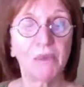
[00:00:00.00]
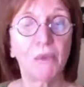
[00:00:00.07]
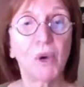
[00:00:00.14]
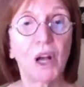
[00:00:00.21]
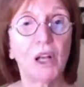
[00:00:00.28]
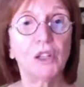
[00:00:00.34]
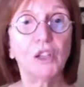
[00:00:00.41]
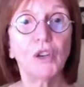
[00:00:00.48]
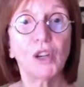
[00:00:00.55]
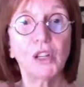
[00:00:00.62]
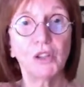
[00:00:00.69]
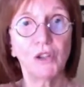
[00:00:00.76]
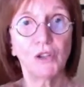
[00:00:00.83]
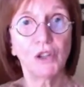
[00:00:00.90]
Well, you
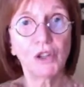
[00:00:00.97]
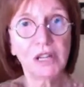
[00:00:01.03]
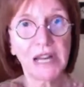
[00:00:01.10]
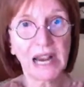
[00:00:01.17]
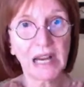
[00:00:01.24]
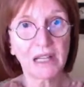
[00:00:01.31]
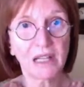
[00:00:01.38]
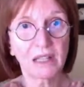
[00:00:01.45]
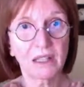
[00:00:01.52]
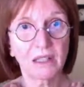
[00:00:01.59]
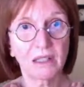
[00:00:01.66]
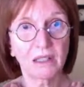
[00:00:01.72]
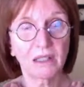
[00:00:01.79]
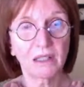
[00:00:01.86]
can do your neck.
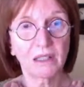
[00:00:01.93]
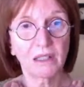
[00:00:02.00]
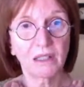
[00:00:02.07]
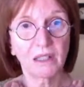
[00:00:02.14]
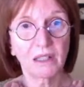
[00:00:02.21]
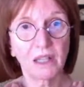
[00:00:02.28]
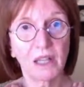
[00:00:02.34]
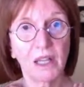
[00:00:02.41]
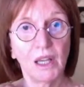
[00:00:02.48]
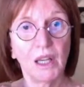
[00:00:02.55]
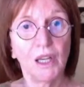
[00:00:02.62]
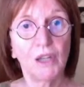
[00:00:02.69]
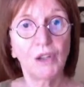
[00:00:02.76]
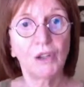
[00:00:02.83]

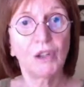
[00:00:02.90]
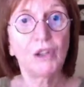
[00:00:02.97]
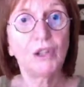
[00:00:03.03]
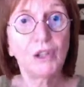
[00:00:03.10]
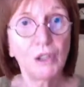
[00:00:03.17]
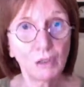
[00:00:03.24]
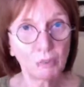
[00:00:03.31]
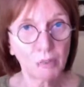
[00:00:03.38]
You can do your